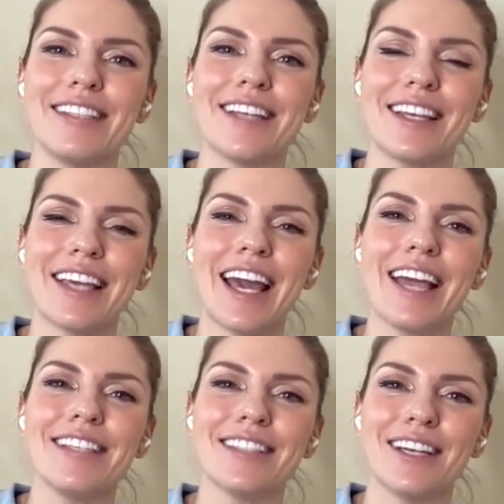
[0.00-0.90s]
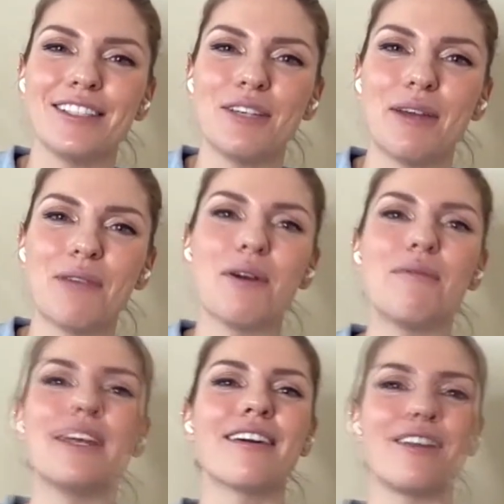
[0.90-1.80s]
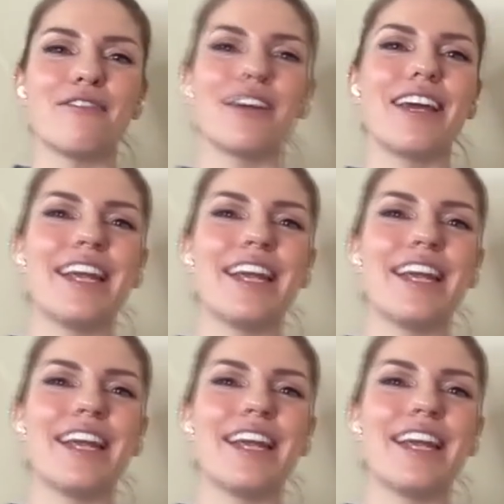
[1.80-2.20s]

Is that the case, that too many women are kind of